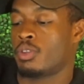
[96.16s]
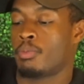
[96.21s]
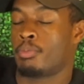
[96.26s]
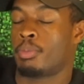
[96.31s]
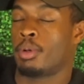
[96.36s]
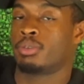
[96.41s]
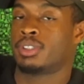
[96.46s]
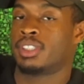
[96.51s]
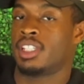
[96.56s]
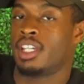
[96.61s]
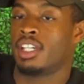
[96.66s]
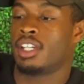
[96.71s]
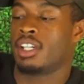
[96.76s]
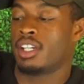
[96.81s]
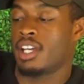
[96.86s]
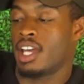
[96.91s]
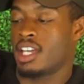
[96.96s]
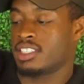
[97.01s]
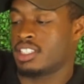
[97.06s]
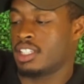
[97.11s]

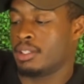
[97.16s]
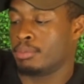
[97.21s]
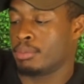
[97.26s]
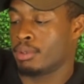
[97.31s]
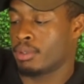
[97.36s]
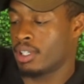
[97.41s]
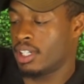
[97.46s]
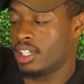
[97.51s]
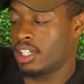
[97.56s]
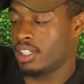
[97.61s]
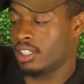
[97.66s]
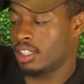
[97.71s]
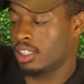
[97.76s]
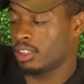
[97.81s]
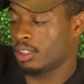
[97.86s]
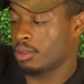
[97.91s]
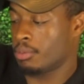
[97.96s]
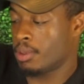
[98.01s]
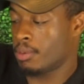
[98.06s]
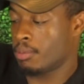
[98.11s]
Bottega as a brand a
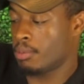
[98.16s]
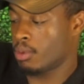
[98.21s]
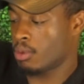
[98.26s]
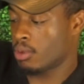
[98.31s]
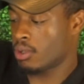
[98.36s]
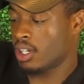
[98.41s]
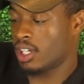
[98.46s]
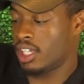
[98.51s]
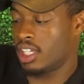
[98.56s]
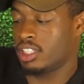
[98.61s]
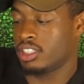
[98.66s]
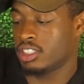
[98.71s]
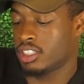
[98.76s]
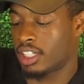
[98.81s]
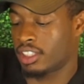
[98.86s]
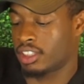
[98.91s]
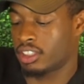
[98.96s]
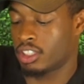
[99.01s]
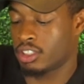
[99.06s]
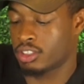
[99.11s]
little bit more and
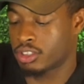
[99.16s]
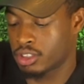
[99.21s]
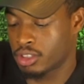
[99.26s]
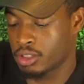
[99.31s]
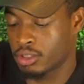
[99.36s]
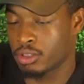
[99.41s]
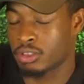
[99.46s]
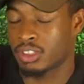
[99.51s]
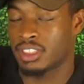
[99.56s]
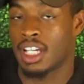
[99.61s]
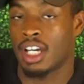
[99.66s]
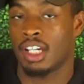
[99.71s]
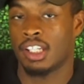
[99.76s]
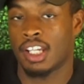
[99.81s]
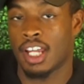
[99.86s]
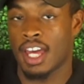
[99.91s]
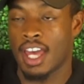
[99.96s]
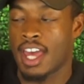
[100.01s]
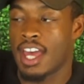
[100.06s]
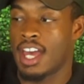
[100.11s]
like their shoes. Now
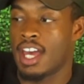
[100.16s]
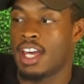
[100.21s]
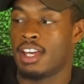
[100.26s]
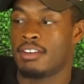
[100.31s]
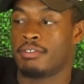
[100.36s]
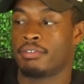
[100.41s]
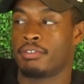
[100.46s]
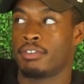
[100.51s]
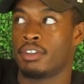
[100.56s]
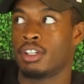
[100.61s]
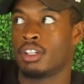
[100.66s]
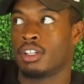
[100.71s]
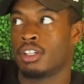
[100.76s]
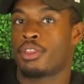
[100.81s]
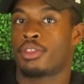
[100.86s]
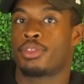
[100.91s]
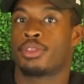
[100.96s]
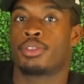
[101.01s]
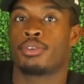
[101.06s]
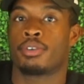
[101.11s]
I have
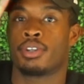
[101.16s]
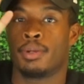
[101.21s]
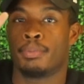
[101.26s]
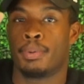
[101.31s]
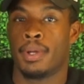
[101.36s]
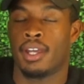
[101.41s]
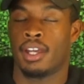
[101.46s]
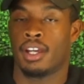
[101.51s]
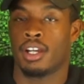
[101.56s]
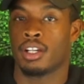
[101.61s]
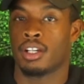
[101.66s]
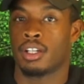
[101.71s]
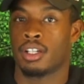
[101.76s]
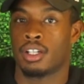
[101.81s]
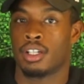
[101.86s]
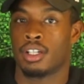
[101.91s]
three pair.